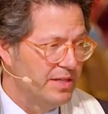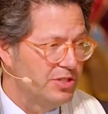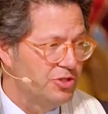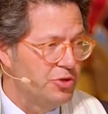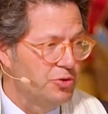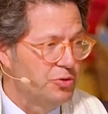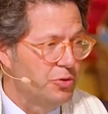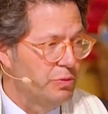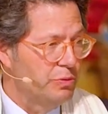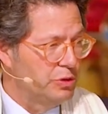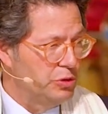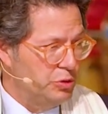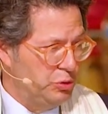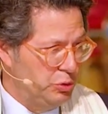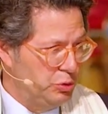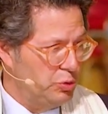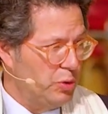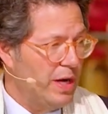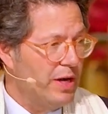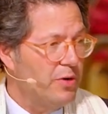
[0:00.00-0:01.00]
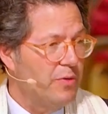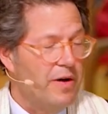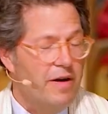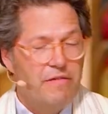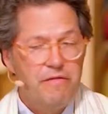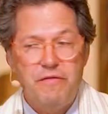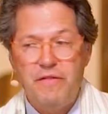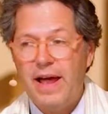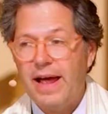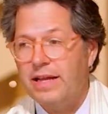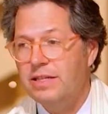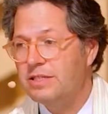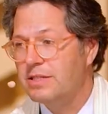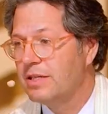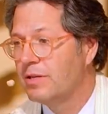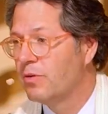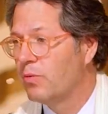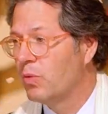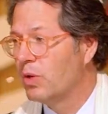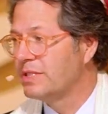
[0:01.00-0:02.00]
to try to affect
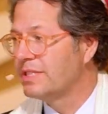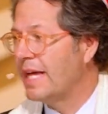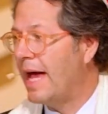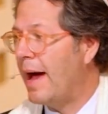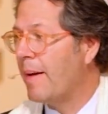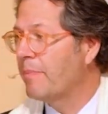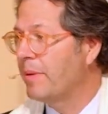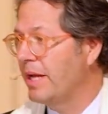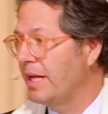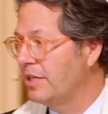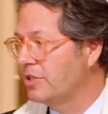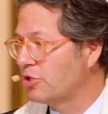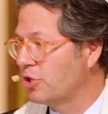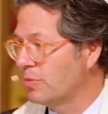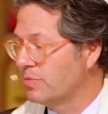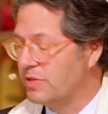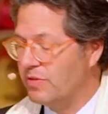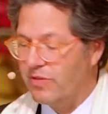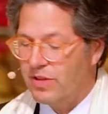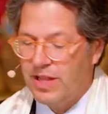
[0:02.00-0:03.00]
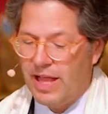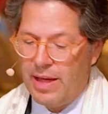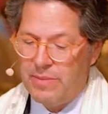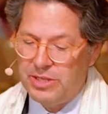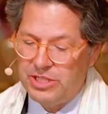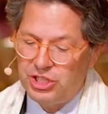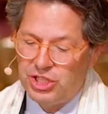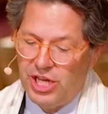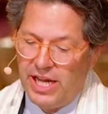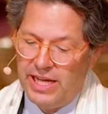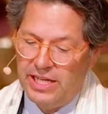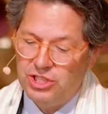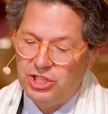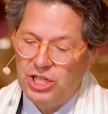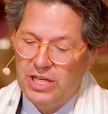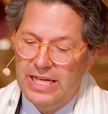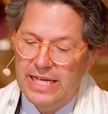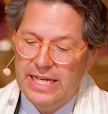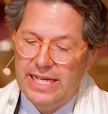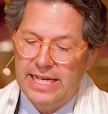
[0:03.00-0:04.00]
what's happening in terms of climate change
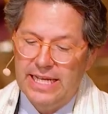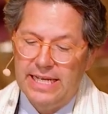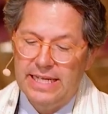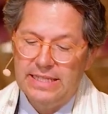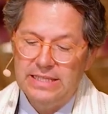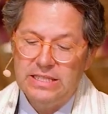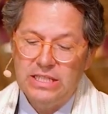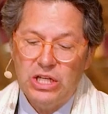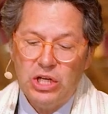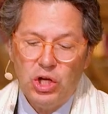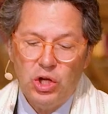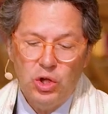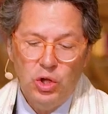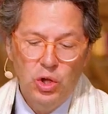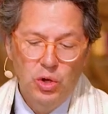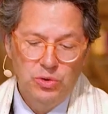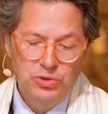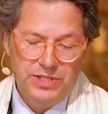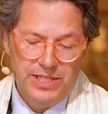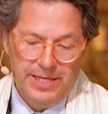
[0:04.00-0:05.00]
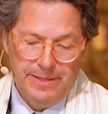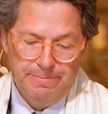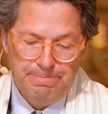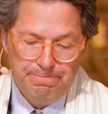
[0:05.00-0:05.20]
is closing.